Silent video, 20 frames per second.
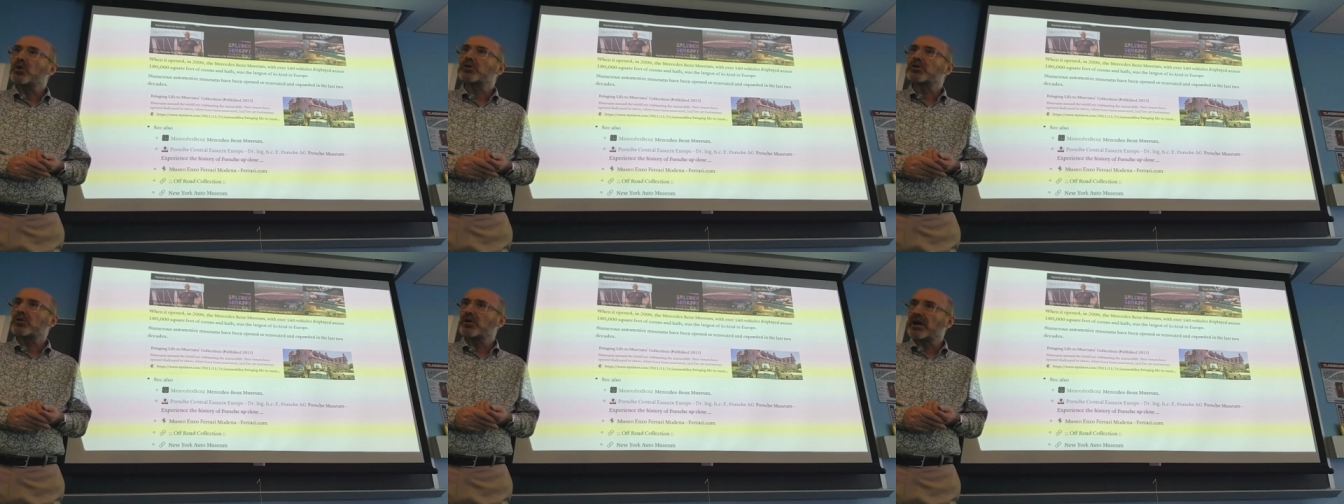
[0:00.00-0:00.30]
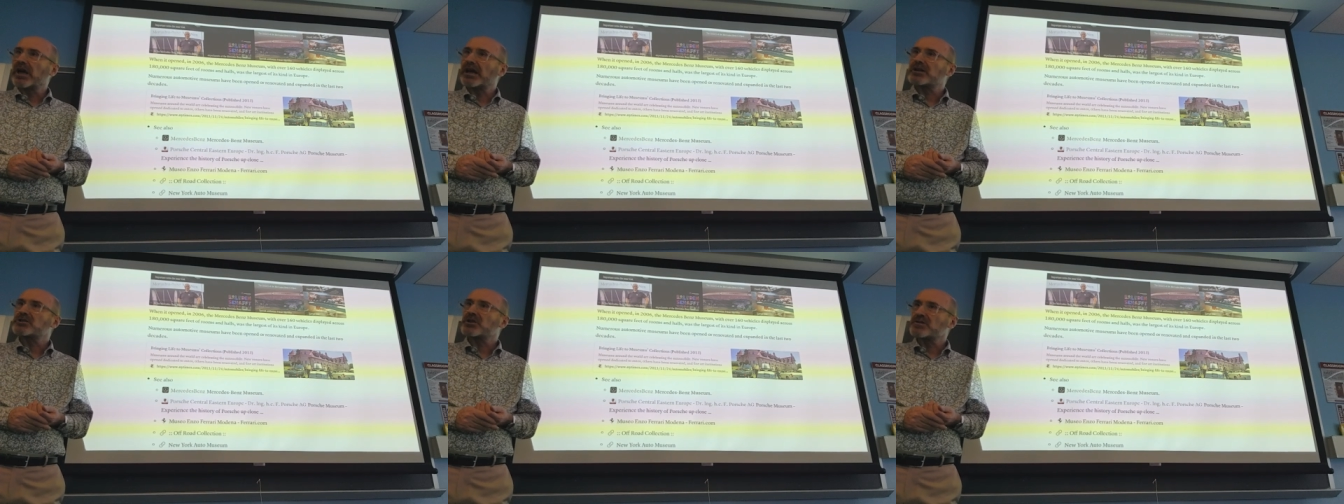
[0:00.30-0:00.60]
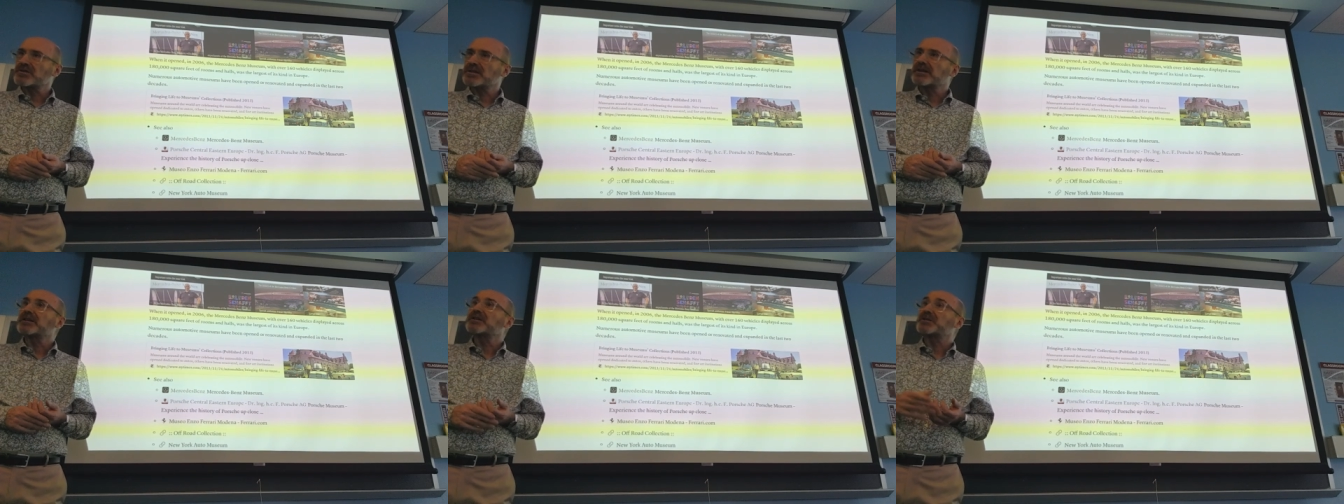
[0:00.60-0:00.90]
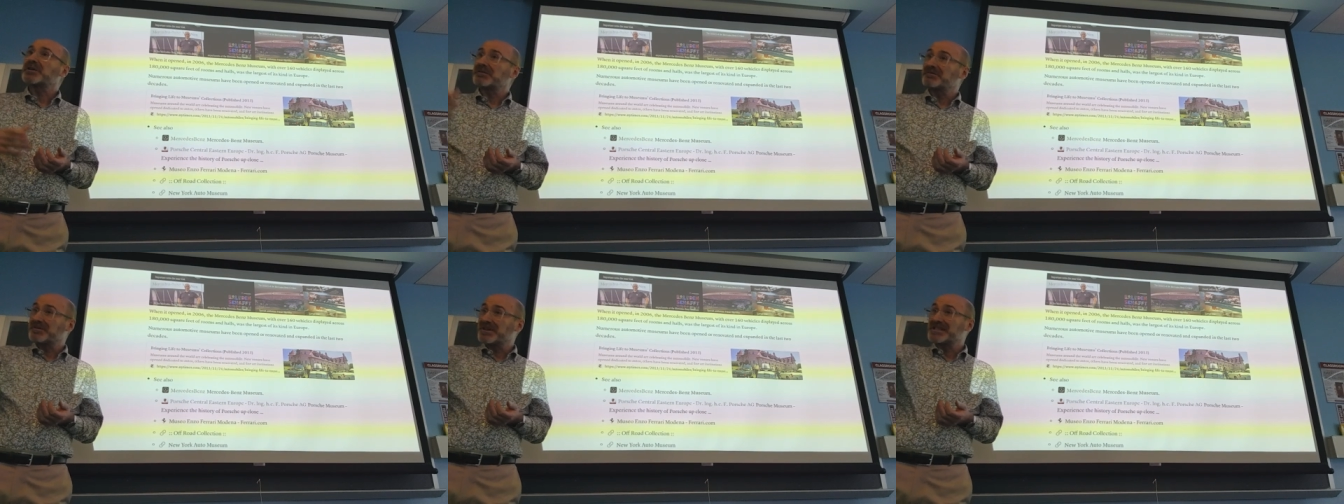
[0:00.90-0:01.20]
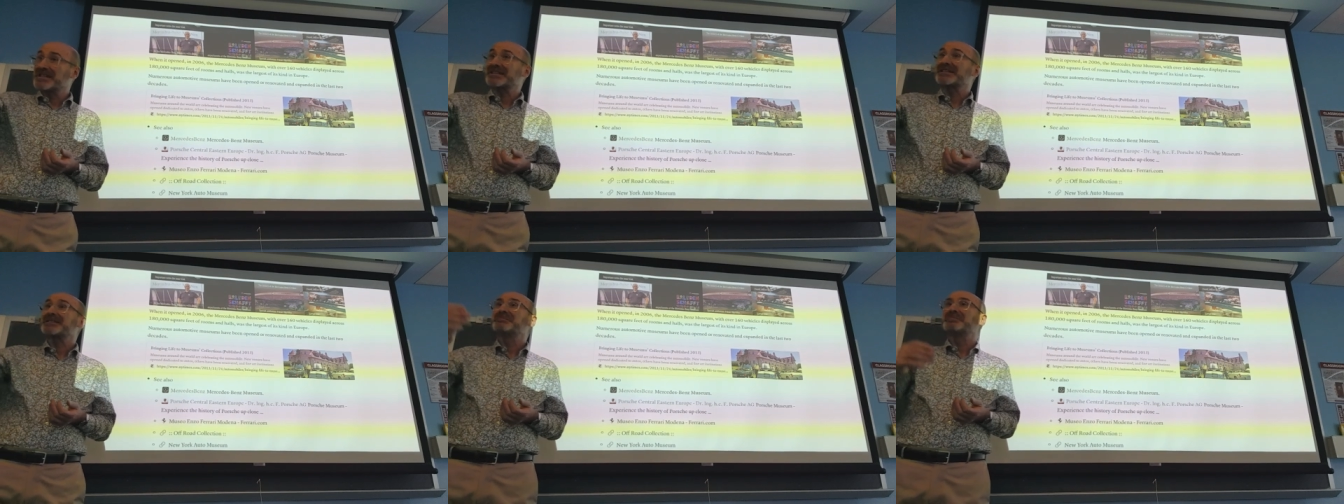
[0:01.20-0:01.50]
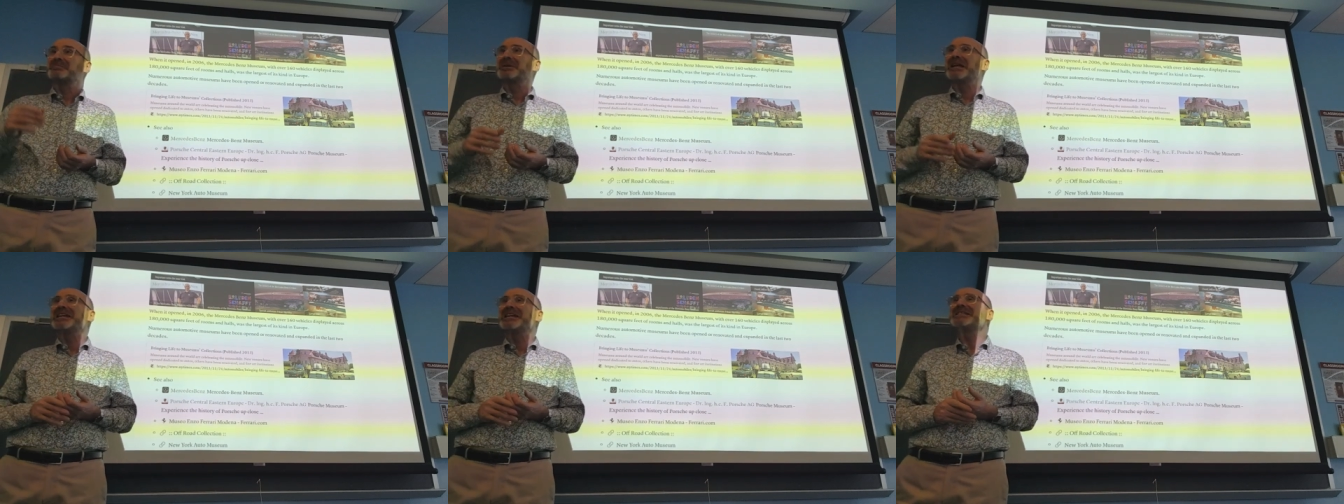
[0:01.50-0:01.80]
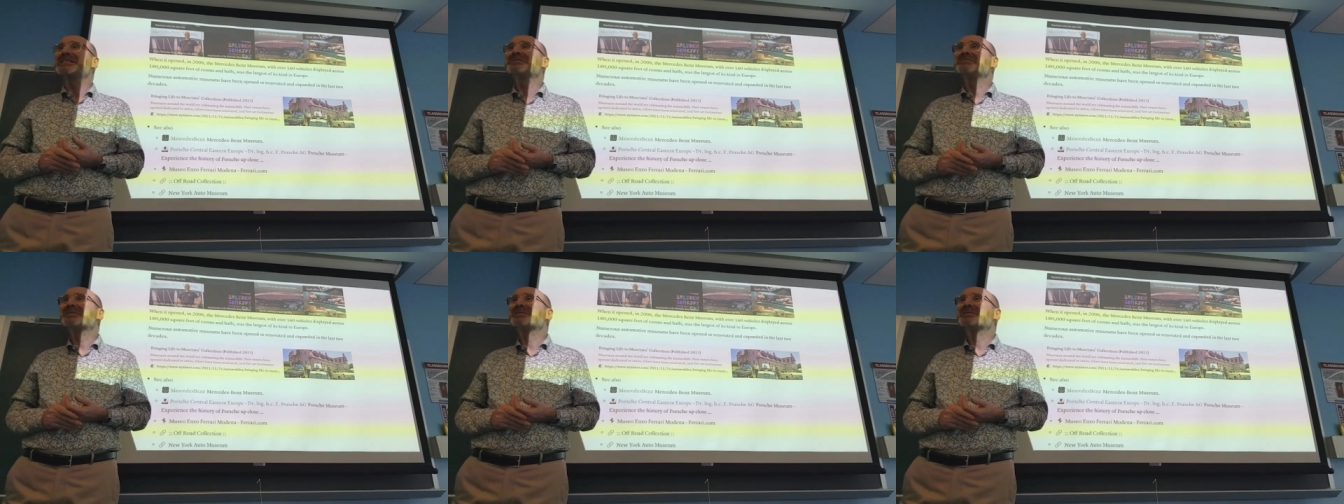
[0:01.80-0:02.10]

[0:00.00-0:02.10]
or collections that you can visit. Please.